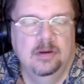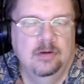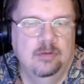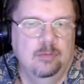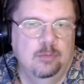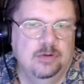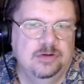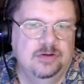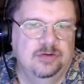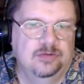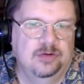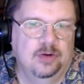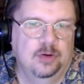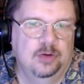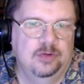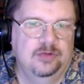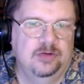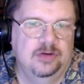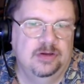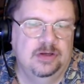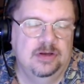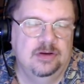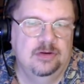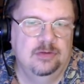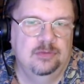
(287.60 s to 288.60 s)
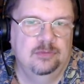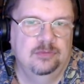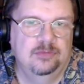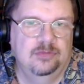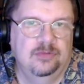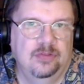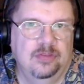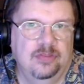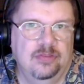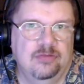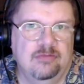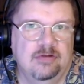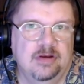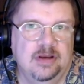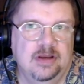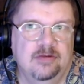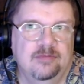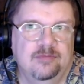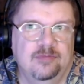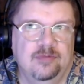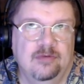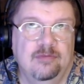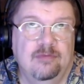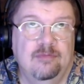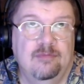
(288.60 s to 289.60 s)
which is going to use 3
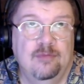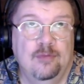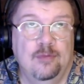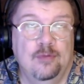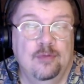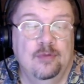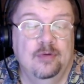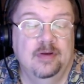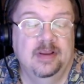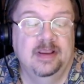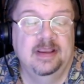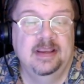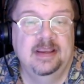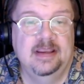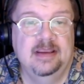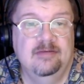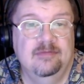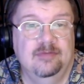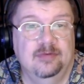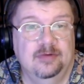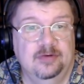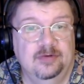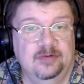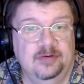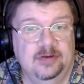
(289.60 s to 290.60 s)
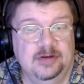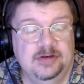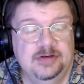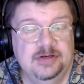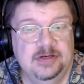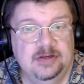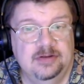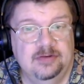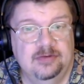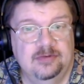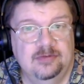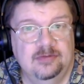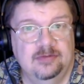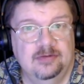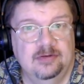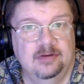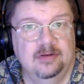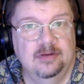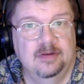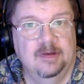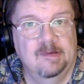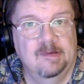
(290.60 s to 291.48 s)
of the 4 even digits,